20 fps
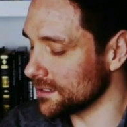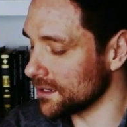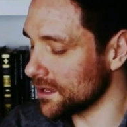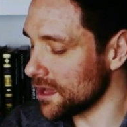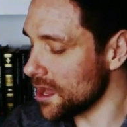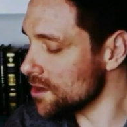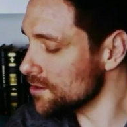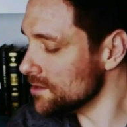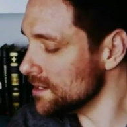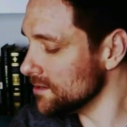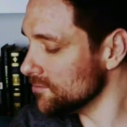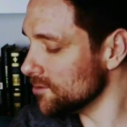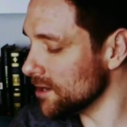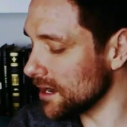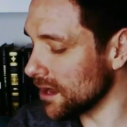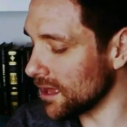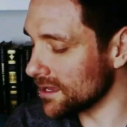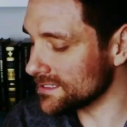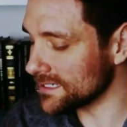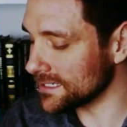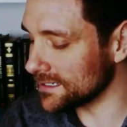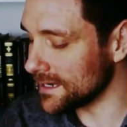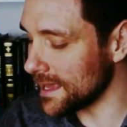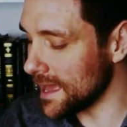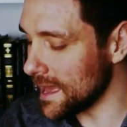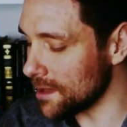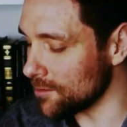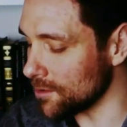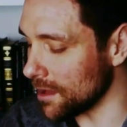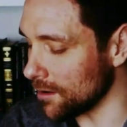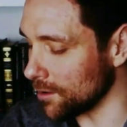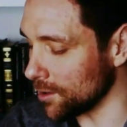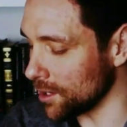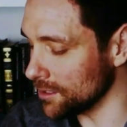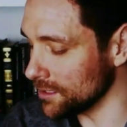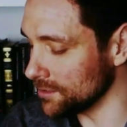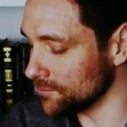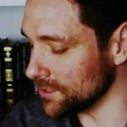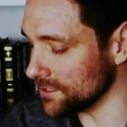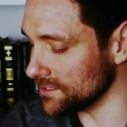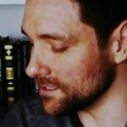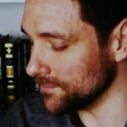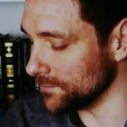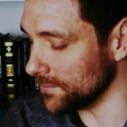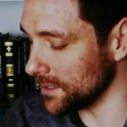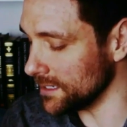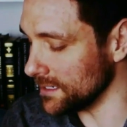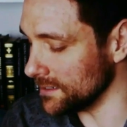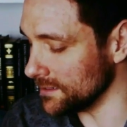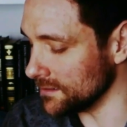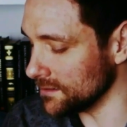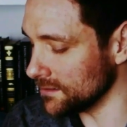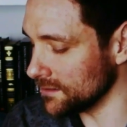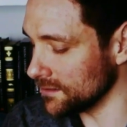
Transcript: only realising now how hungry she'd been.